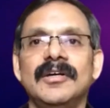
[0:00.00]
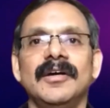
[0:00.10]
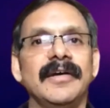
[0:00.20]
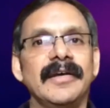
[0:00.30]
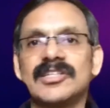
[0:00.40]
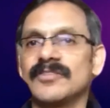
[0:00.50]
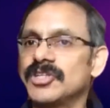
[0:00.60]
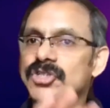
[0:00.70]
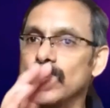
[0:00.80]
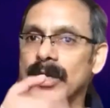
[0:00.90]
instead of
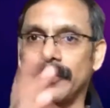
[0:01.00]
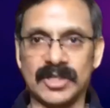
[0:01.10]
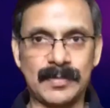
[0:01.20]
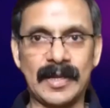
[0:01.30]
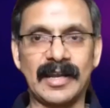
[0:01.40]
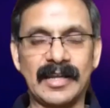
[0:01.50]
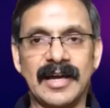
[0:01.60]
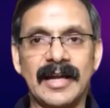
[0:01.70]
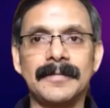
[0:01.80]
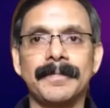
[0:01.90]
just doing a project plan like
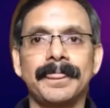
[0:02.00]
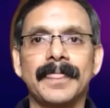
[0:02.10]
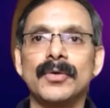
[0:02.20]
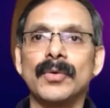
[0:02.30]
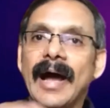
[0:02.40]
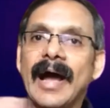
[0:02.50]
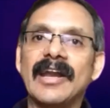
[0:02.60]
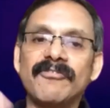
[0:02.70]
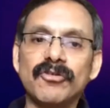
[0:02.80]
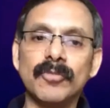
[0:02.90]
that, you add
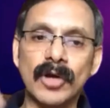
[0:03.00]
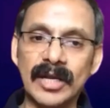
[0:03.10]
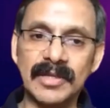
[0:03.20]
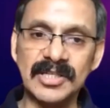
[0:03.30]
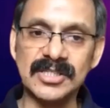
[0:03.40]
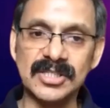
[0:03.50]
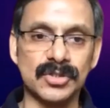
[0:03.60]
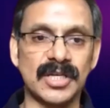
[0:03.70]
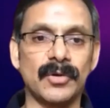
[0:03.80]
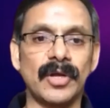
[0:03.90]
a few more elements to
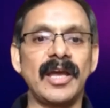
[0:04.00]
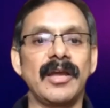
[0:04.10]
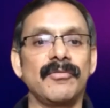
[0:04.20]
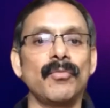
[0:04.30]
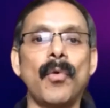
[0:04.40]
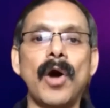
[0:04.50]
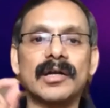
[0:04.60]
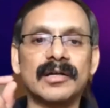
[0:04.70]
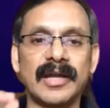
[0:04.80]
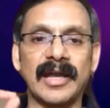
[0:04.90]
say, okay, hey,
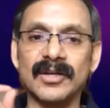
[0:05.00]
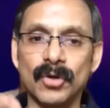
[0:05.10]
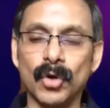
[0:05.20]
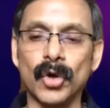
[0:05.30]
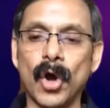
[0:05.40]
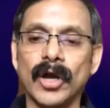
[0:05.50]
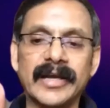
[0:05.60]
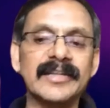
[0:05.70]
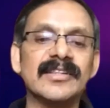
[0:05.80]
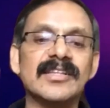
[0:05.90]
what can go wrong
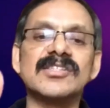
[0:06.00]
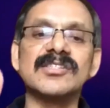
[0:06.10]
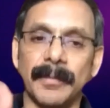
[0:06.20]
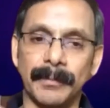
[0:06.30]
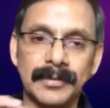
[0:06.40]
in this step?